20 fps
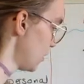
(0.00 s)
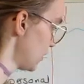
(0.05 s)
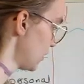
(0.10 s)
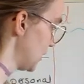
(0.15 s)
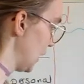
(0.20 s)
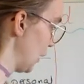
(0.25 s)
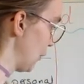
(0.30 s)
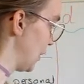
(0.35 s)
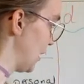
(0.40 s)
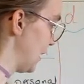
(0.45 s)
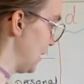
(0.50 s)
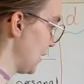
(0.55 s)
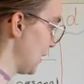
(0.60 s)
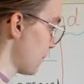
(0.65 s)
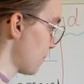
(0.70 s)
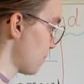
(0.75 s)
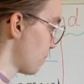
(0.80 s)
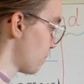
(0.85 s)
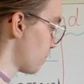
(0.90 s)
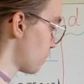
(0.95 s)
Down here,
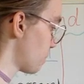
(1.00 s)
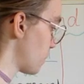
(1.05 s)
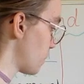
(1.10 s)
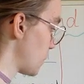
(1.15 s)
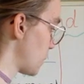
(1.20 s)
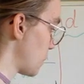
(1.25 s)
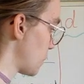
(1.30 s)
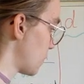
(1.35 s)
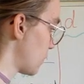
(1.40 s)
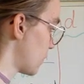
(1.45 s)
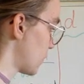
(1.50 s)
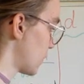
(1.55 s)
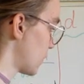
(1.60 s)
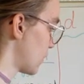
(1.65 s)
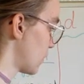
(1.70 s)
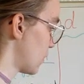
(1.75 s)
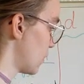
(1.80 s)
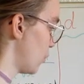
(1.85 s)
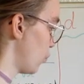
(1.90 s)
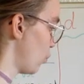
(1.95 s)

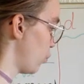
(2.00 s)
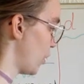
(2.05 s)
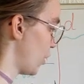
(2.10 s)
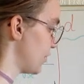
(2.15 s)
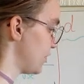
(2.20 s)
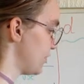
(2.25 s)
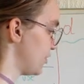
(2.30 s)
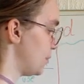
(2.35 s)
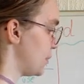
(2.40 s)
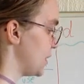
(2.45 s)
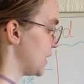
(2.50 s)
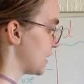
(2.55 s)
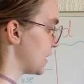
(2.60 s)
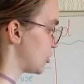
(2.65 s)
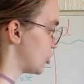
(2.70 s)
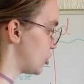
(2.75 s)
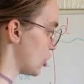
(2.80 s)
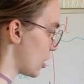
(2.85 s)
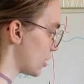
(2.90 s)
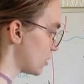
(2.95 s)
what is being
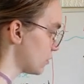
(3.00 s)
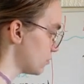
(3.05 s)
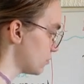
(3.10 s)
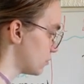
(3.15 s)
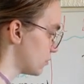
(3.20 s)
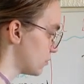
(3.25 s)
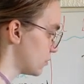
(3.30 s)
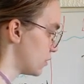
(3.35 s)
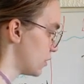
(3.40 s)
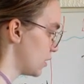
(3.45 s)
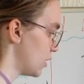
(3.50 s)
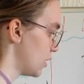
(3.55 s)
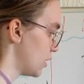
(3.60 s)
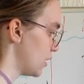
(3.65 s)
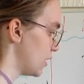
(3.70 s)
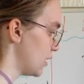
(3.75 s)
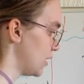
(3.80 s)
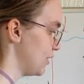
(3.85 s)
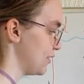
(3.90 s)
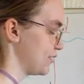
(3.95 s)
done
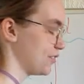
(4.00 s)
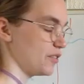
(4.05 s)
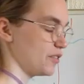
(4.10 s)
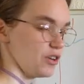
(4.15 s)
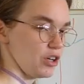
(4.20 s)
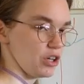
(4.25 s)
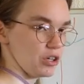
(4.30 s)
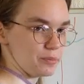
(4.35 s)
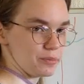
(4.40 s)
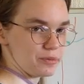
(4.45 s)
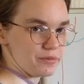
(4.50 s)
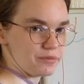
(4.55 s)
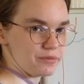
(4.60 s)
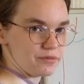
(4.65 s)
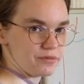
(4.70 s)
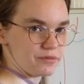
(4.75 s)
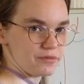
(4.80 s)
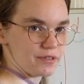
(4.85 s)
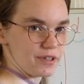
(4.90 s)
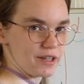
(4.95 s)
is the verb
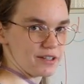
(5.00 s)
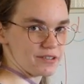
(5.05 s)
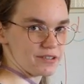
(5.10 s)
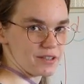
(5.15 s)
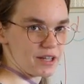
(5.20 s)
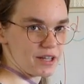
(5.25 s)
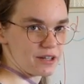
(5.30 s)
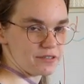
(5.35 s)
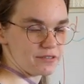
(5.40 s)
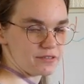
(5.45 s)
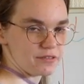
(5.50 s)
instead.